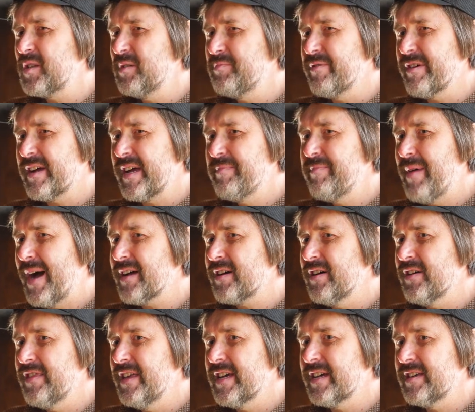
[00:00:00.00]
to bring it back,
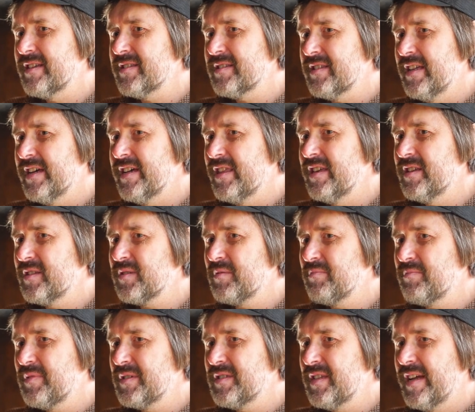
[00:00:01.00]
I think, isn't there? There's a
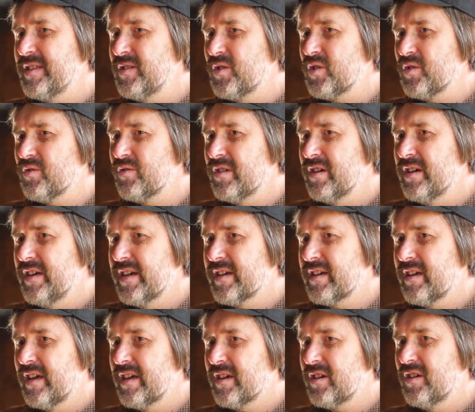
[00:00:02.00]
potential that it,
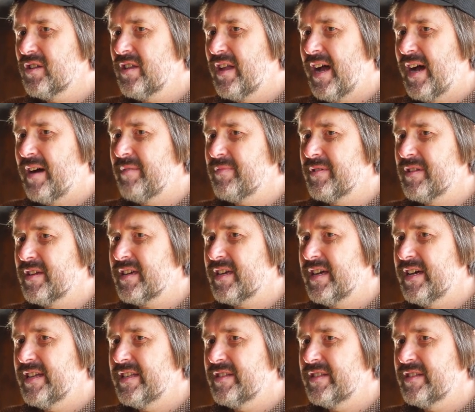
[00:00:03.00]
uh, it could happen. Who, again, who